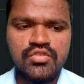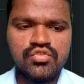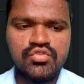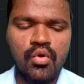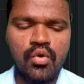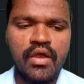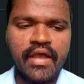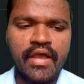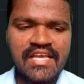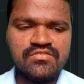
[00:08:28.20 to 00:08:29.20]
So
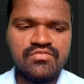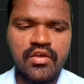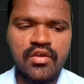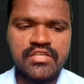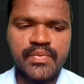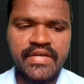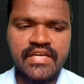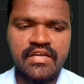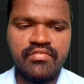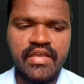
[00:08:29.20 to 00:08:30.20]
as we have
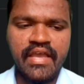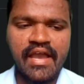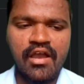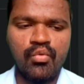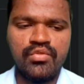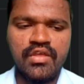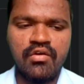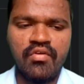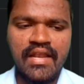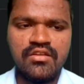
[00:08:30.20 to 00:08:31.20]
expected, we have
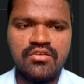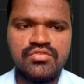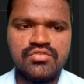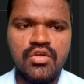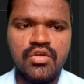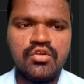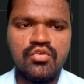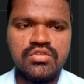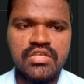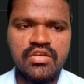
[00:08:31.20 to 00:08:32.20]
the values
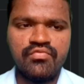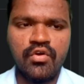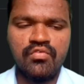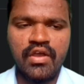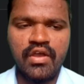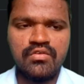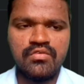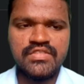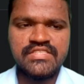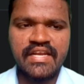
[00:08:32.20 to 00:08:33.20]
2, 3, 4, 5,
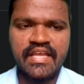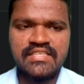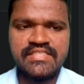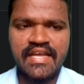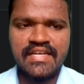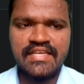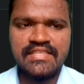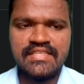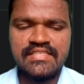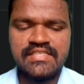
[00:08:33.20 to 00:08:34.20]
which are exactly
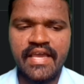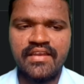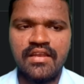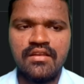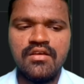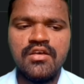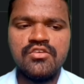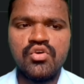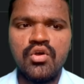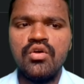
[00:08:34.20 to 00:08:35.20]
in this diagonal.
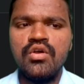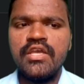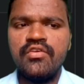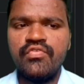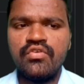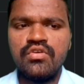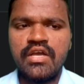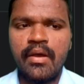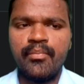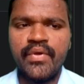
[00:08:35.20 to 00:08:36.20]
So if you could
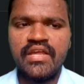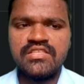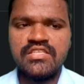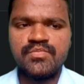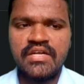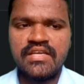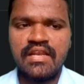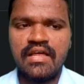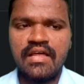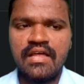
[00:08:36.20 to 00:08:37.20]
compare this
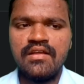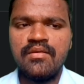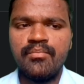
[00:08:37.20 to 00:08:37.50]
particular